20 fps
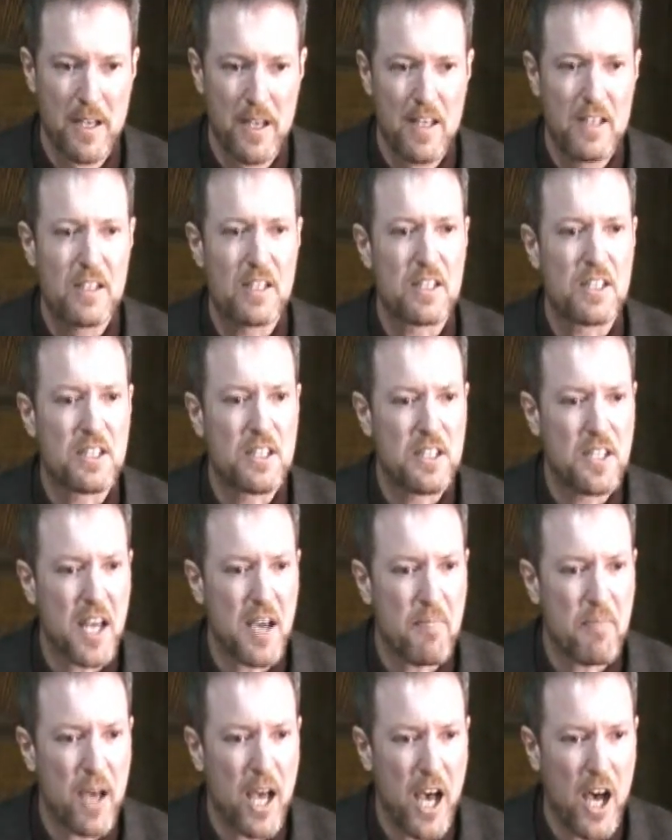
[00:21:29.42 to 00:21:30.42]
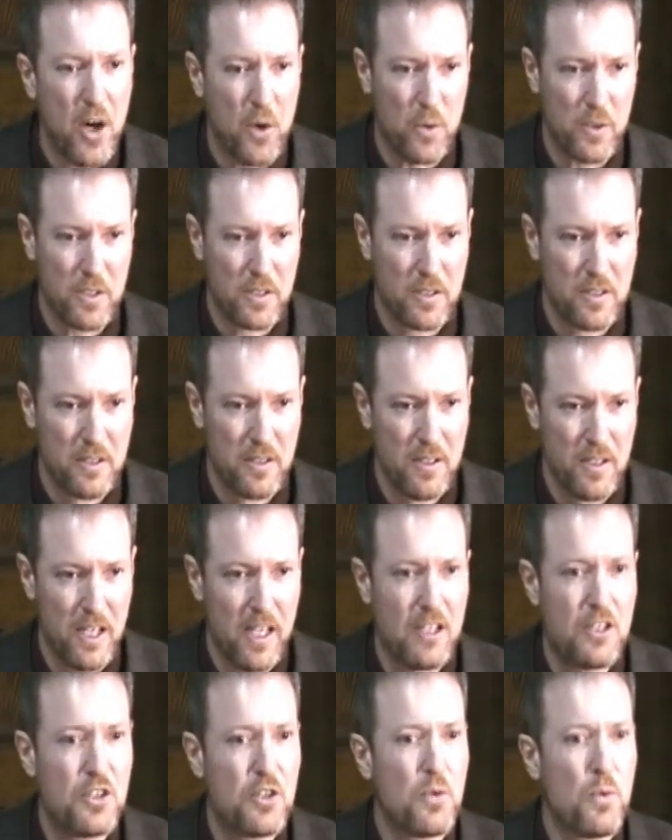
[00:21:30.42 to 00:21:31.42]
To step out
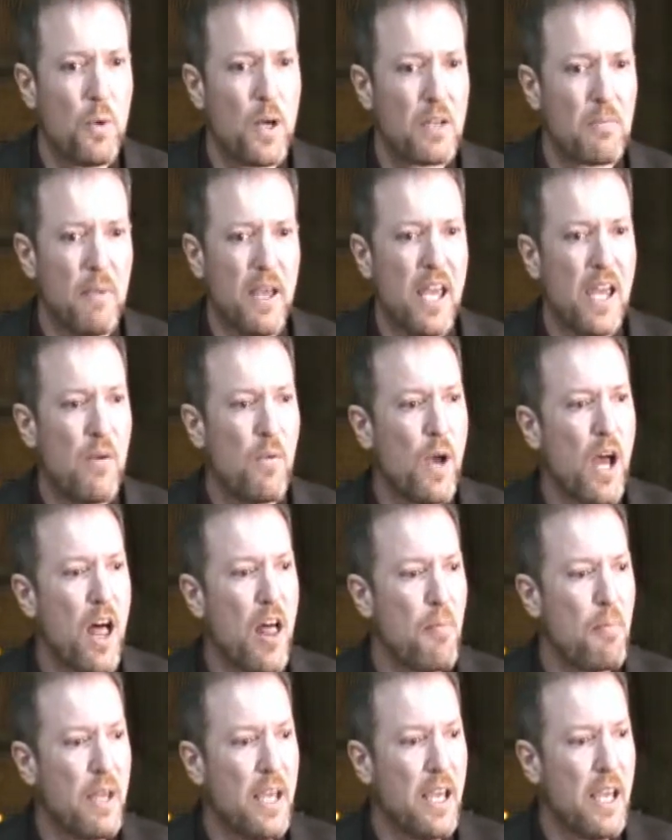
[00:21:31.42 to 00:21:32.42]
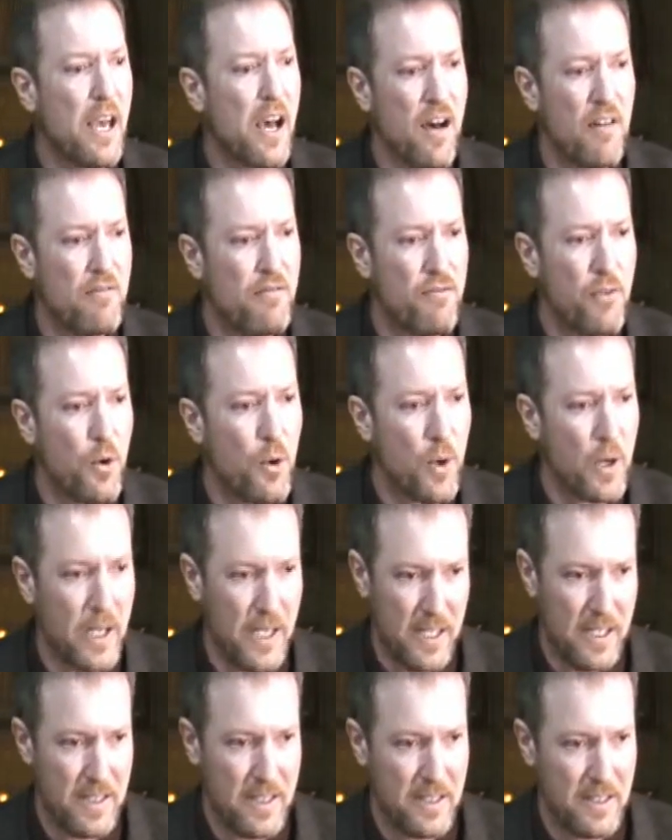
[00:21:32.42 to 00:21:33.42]
into what may well be a
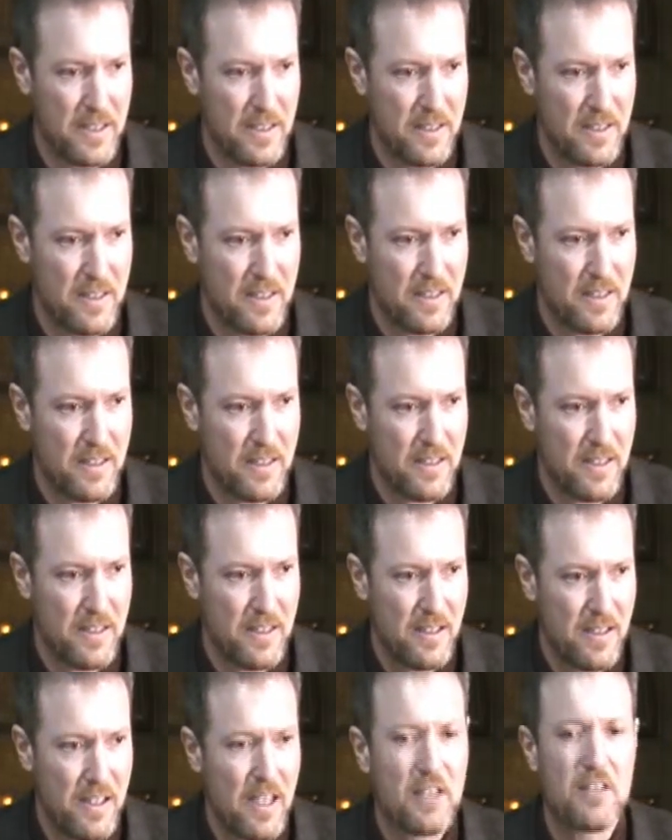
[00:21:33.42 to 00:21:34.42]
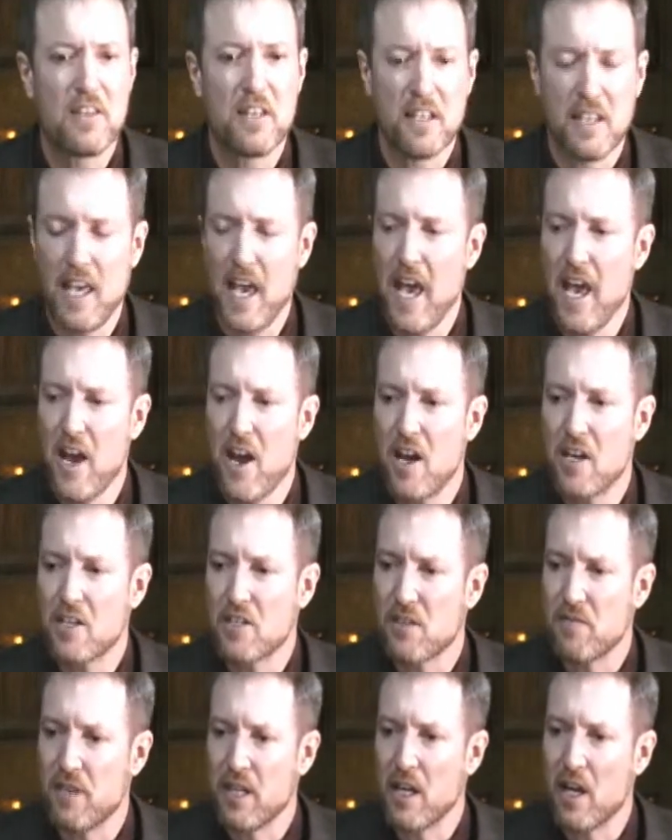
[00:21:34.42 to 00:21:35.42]
void, into the chaos
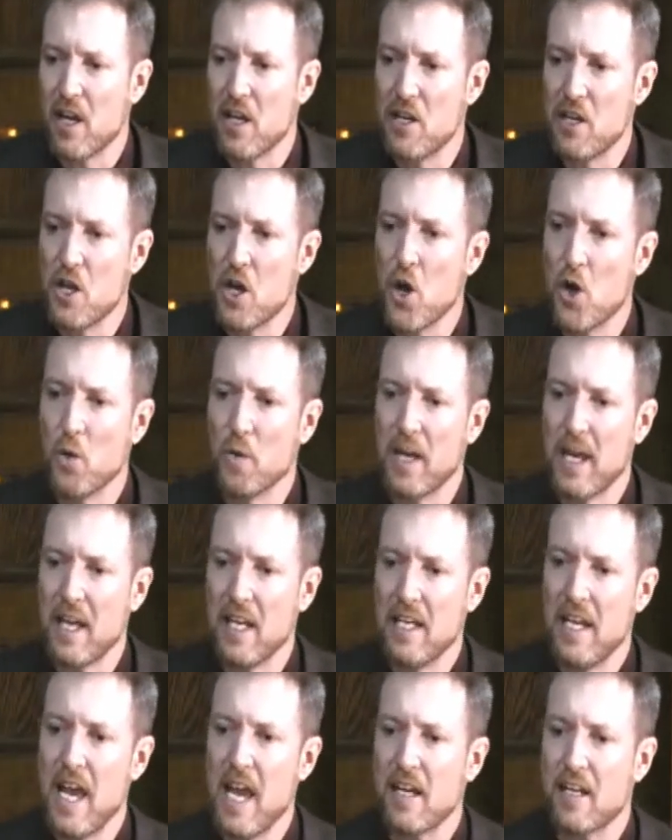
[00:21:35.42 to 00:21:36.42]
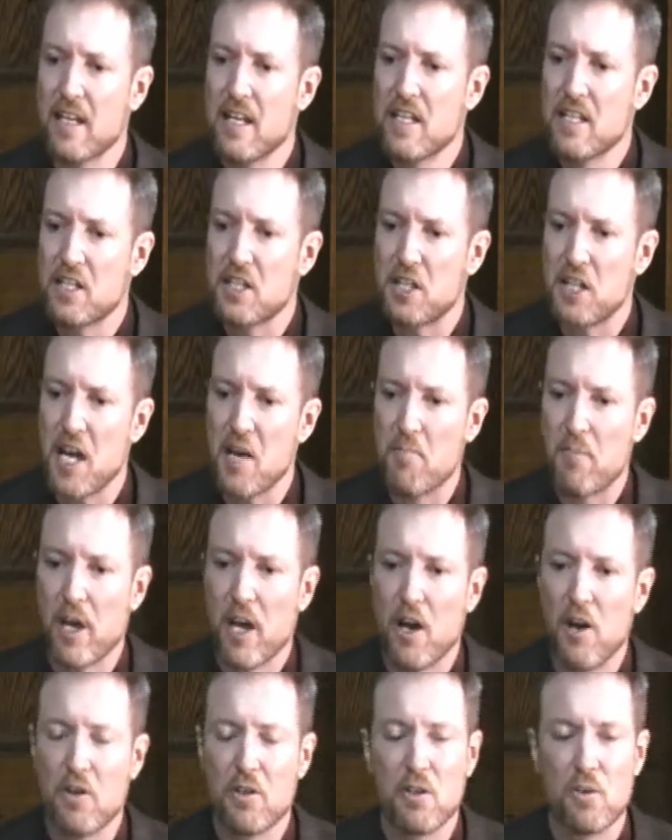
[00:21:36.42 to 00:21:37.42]
of the unknown, and yet step
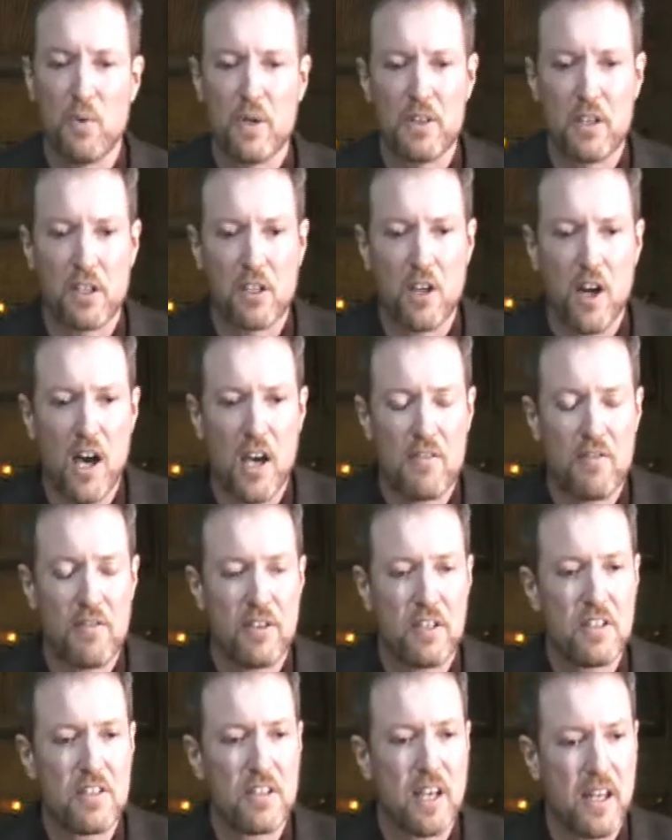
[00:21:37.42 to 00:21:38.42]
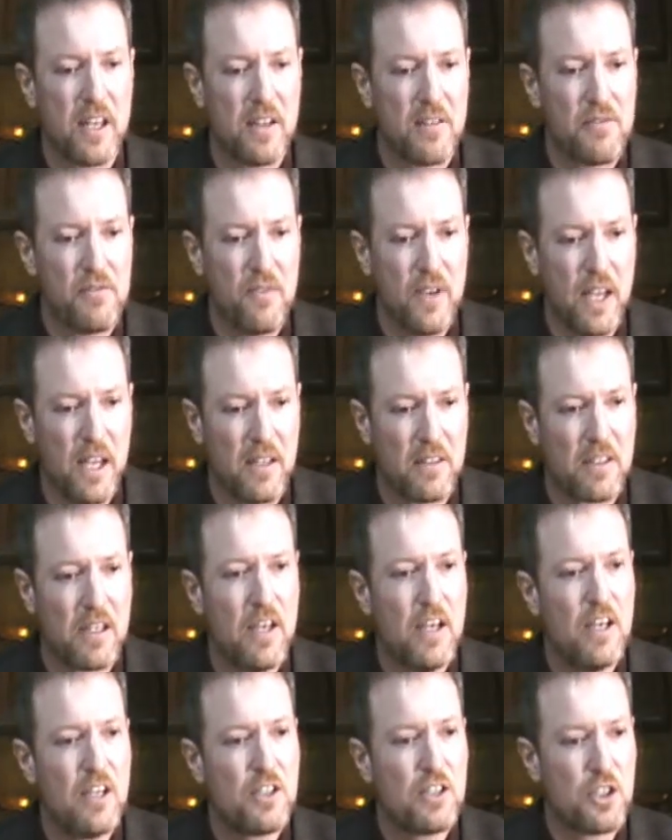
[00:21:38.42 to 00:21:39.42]
out with a confidence and a
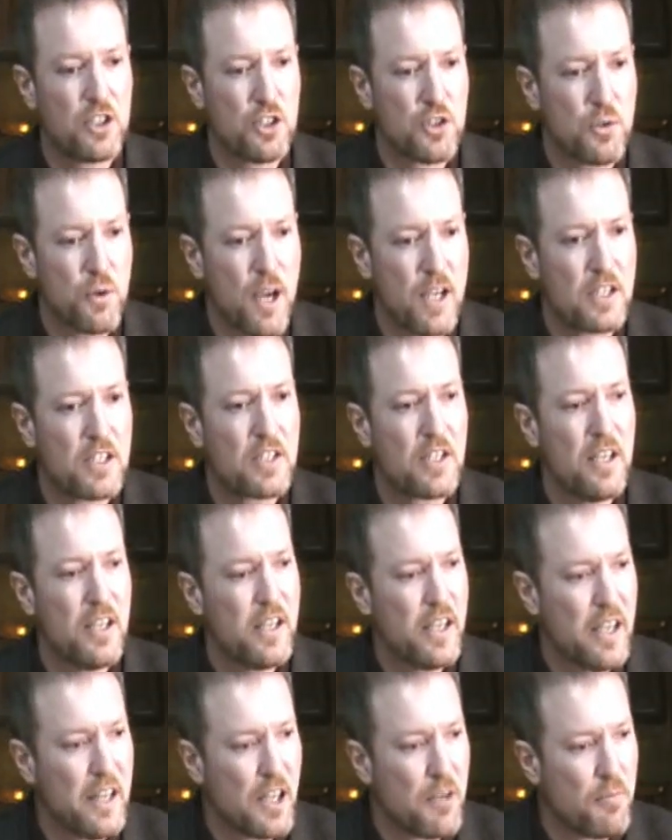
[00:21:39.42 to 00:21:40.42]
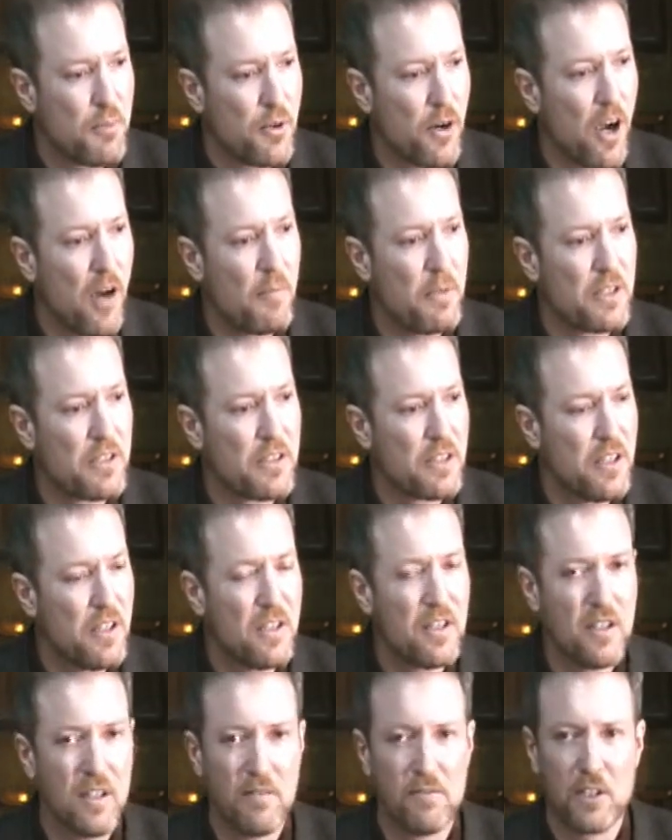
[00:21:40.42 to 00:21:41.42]
faith to trust in the promise
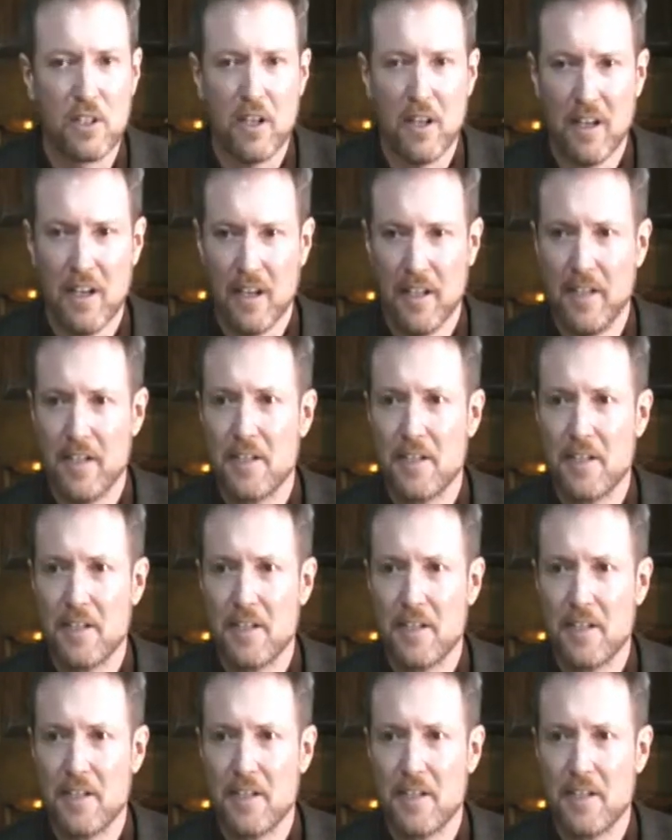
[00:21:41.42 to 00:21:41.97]
of God.